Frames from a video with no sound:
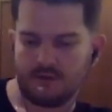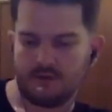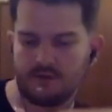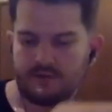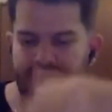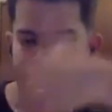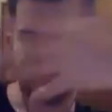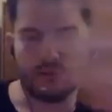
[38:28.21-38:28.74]

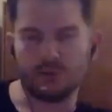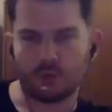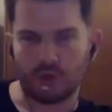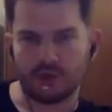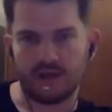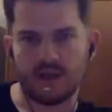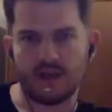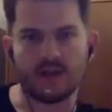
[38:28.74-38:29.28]

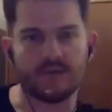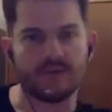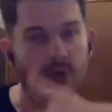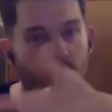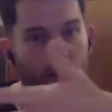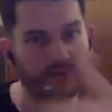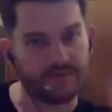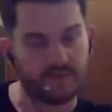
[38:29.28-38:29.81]
Steelworking
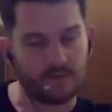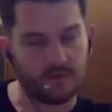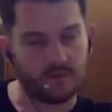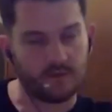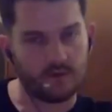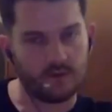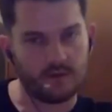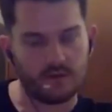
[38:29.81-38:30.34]
evolved,
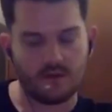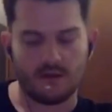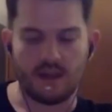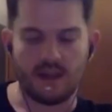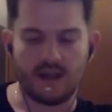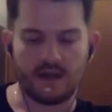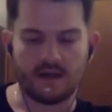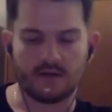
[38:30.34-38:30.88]

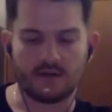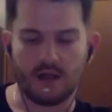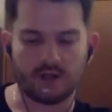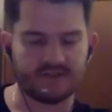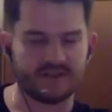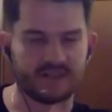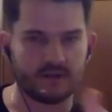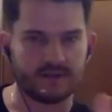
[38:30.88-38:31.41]
and all of a
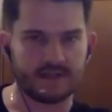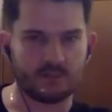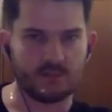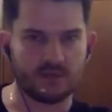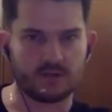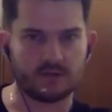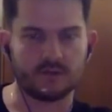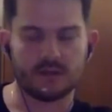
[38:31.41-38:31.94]
sudden
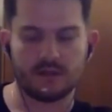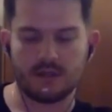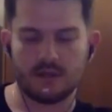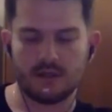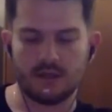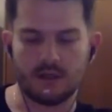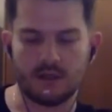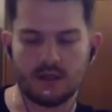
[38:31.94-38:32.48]
someone
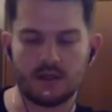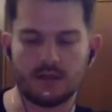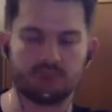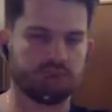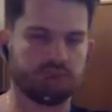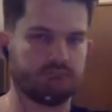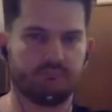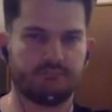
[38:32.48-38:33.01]

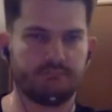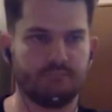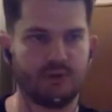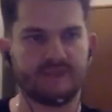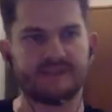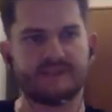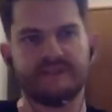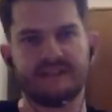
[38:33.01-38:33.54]

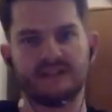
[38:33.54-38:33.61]
put steel